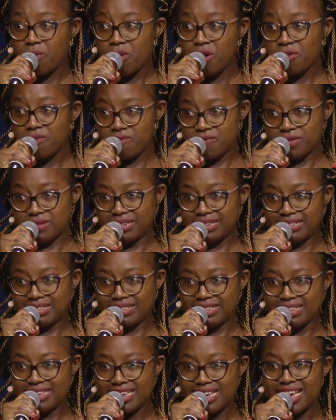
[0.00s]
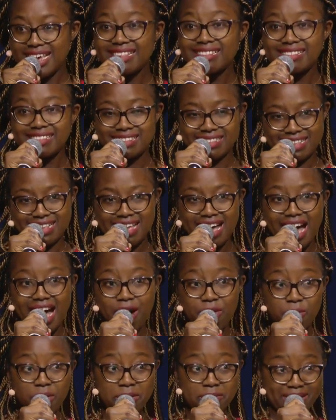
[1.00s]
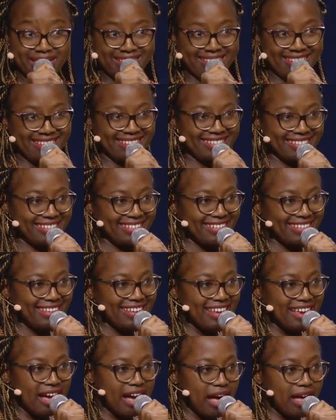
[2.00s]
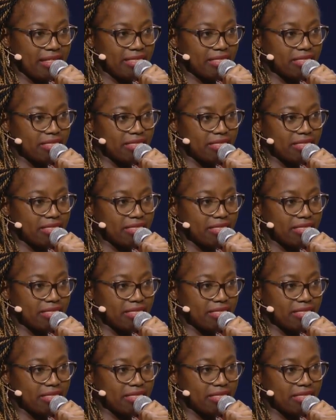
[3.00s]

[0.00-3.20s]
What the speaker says: workforce are women? And